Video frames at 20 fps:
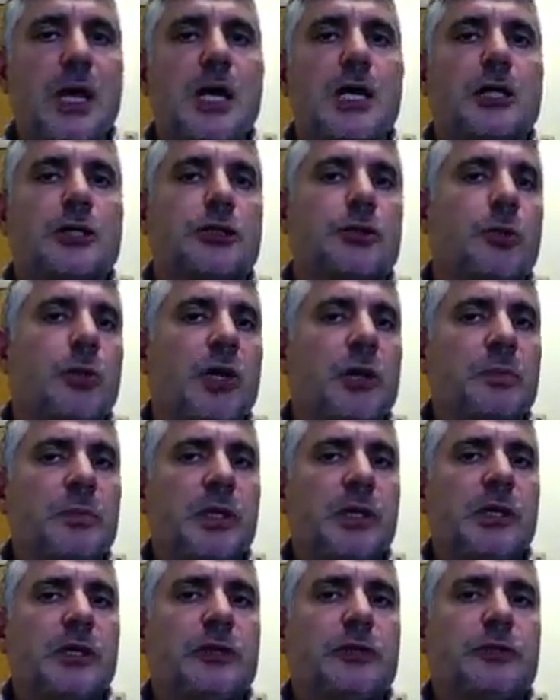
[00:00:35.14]
So what I'm
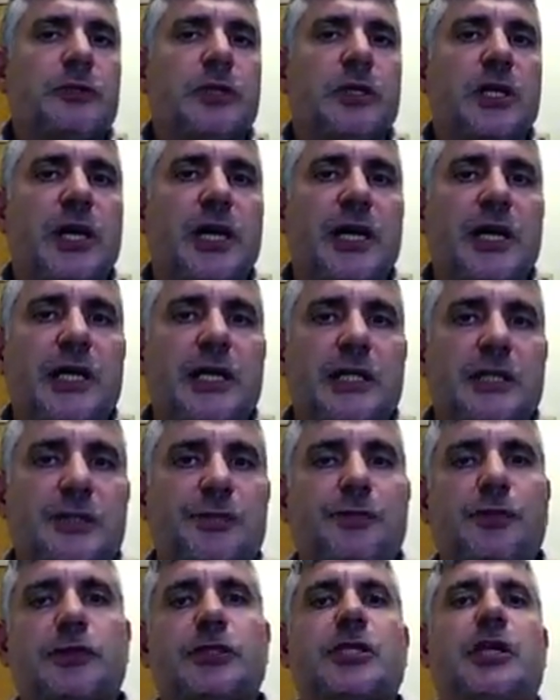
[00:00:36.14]
going to do today is
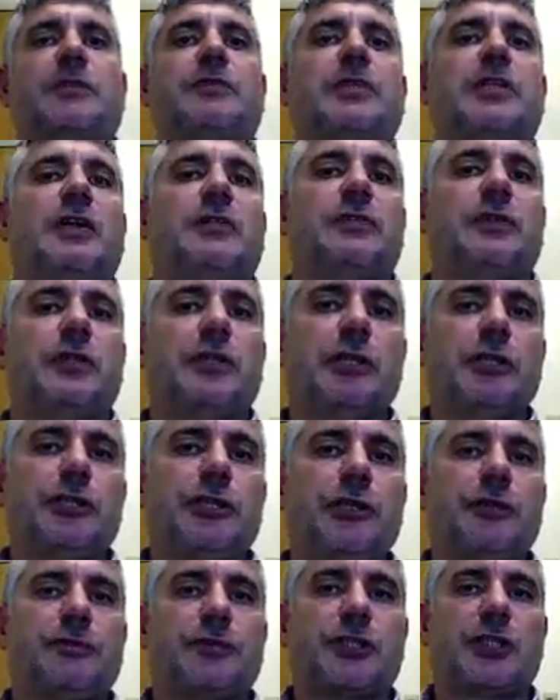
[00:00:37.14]
first give a
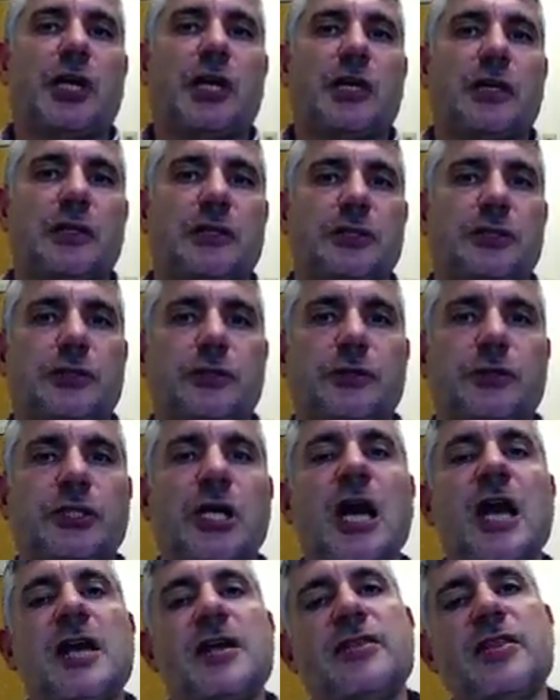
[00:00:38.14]
definition of silencers,
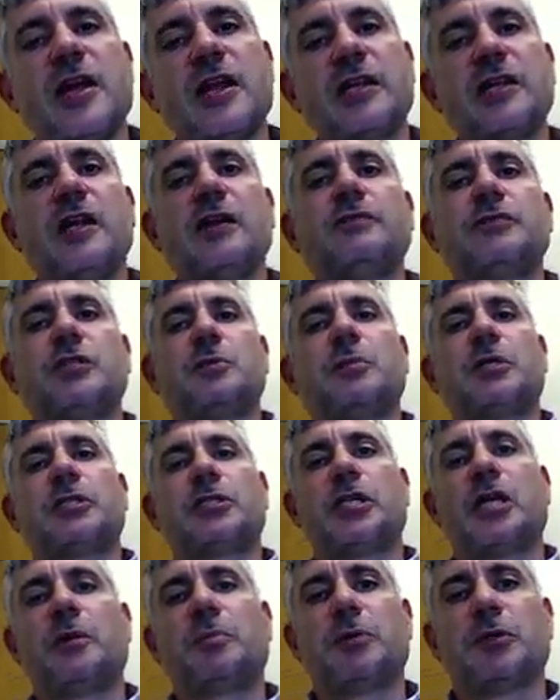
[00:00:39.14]
then give some
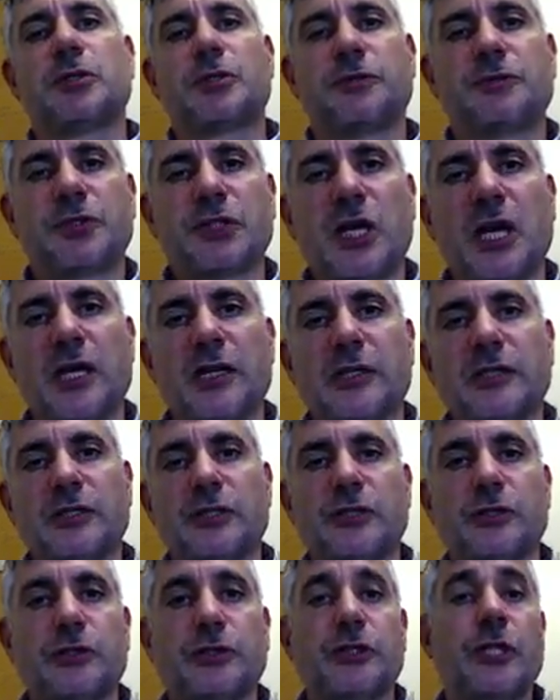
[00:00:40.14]
examples of
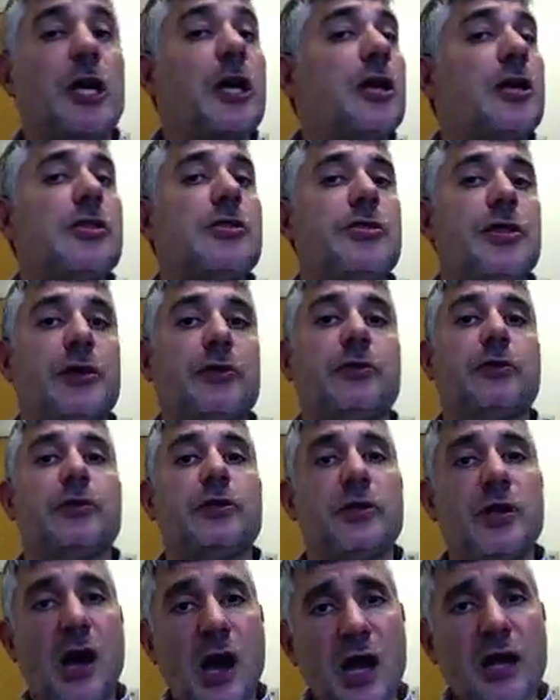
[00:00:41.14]
silencers that are
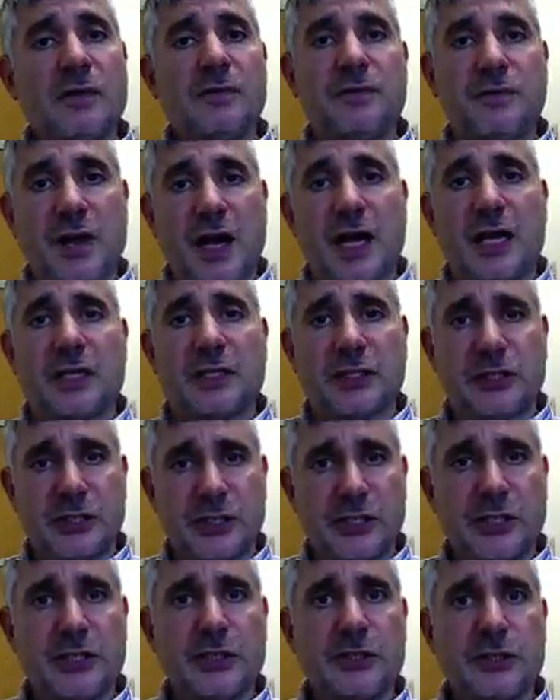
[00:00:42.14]
not
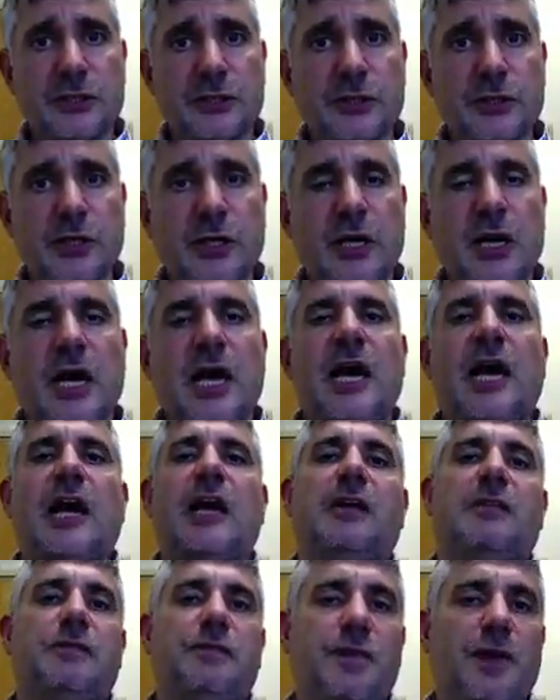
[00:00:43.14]
fallacies,
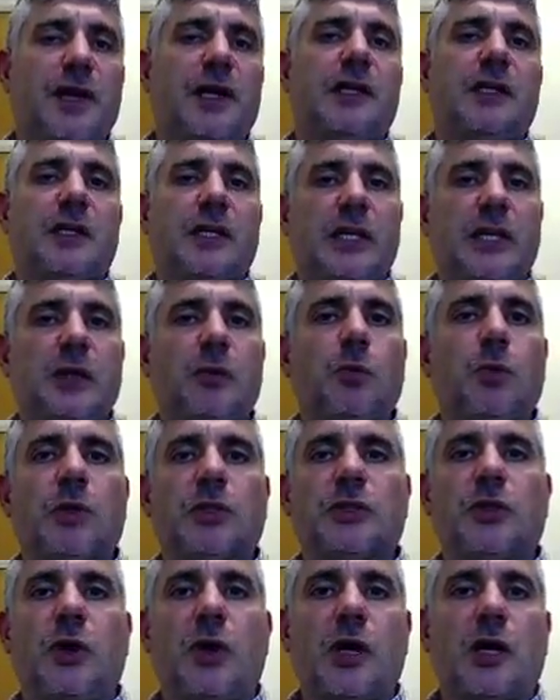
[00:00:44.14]
and finally we'll
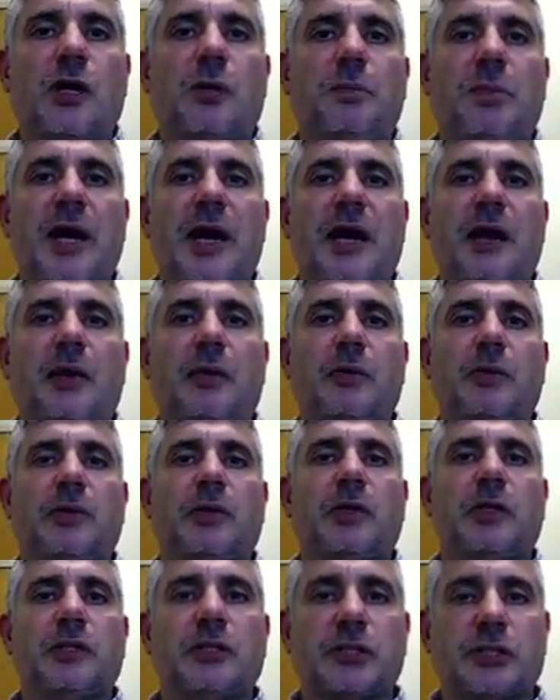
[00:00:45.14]
talk about
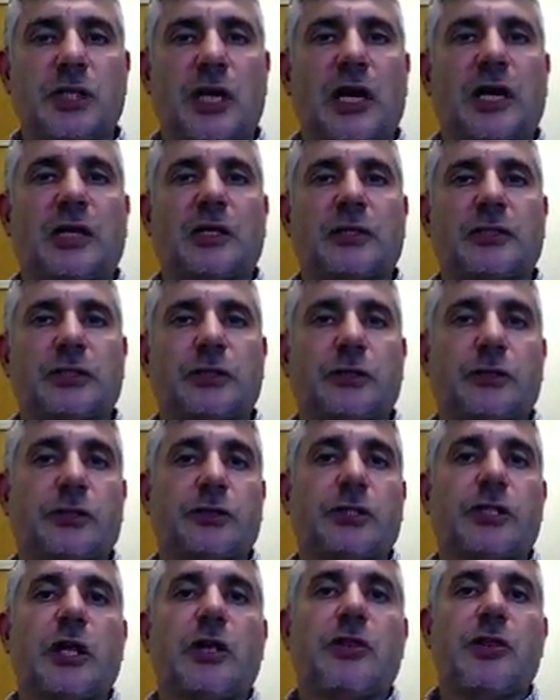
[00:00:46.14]

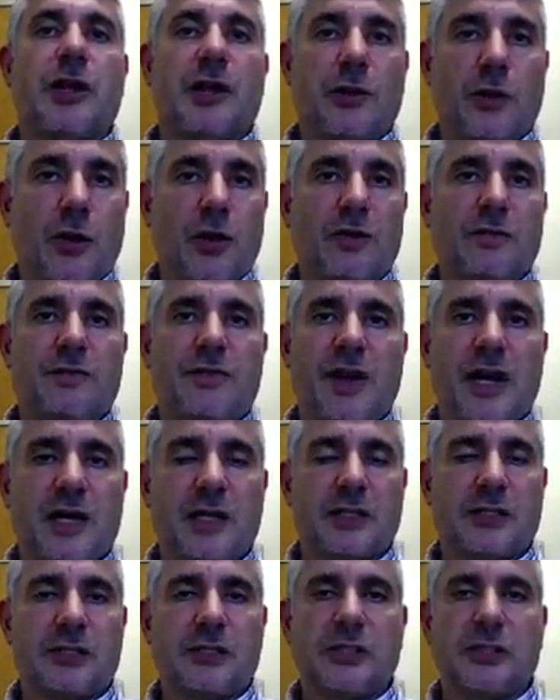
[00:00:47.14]
silencers that are
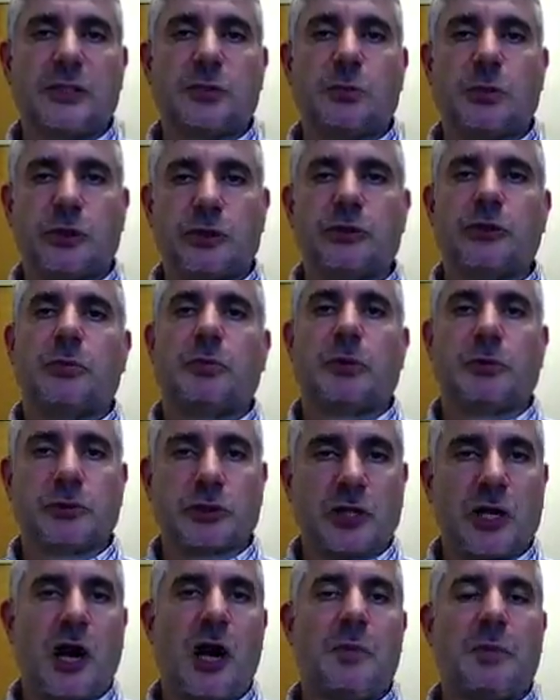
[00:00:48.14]
fallacies, which are the
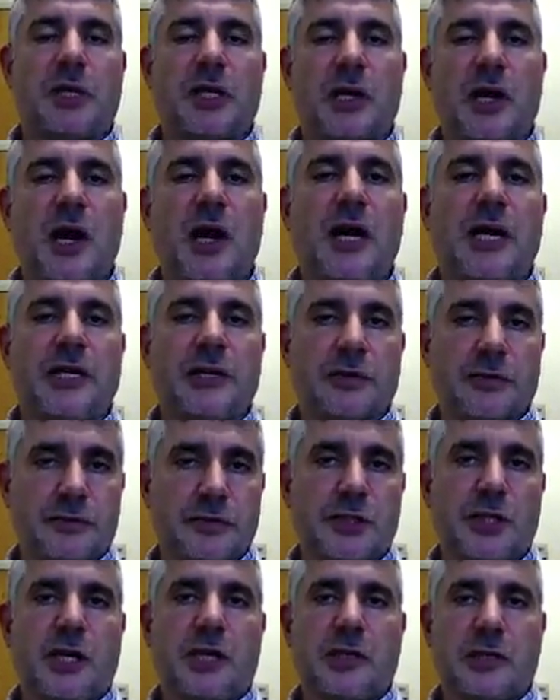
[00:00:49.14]
most common kind of
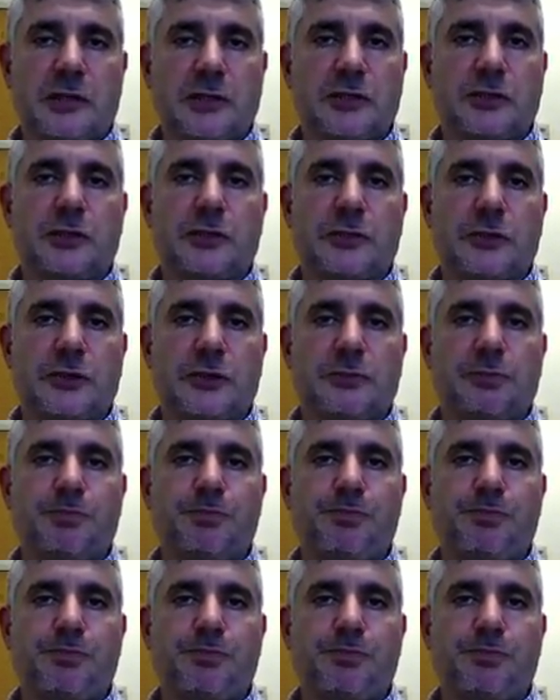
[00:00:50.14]
silencers.